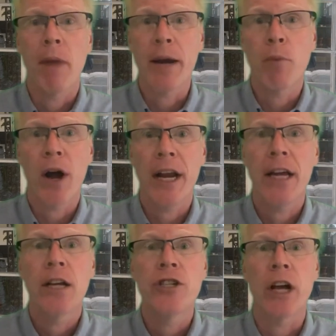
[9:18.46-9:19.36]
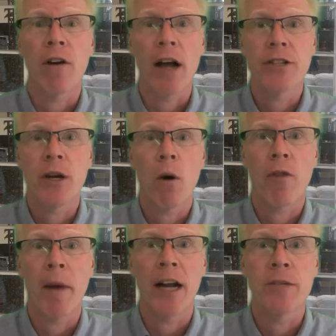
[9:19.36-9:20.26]
Mike Brady, Generosity
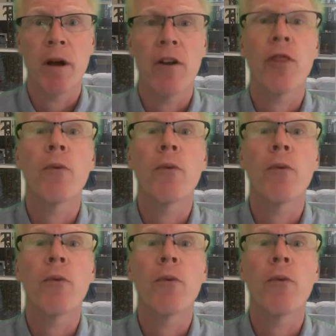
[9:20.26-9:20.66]
Wealth Management,